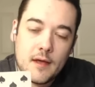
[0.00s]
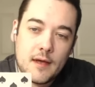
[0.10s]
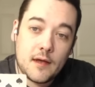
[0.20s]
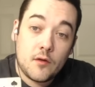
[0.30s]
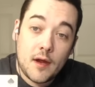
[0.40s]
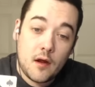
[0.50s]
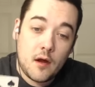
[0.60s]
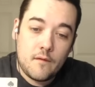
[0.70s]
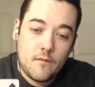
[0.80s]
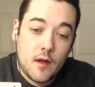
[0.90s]
Uh, great
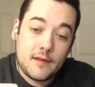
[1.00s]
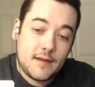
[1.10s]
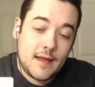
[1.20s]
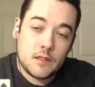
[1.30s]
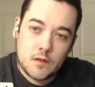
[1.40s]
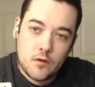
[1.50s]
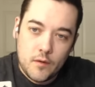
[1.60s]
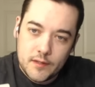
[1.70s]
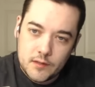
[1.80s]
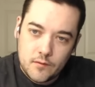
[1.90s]
card, tens are
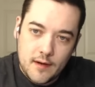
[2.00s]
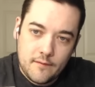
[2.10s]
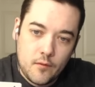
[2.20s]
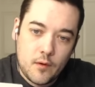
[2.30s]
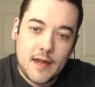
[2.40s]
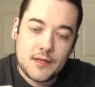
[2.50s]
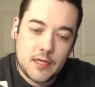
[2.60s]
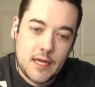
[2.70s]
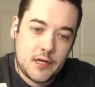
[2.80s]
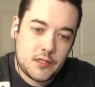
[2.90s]
always great for
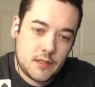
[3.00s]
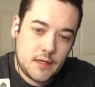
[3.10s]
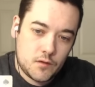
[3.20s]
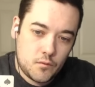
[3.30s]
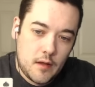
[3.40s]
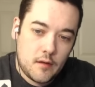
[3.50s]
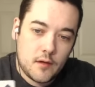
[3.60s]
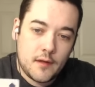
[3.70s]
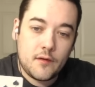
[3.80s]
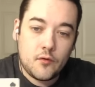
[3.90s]
education as well,
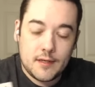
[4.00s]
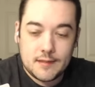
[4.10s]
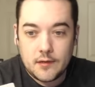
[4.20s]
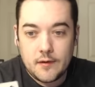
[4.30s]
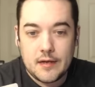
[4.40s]
increasing your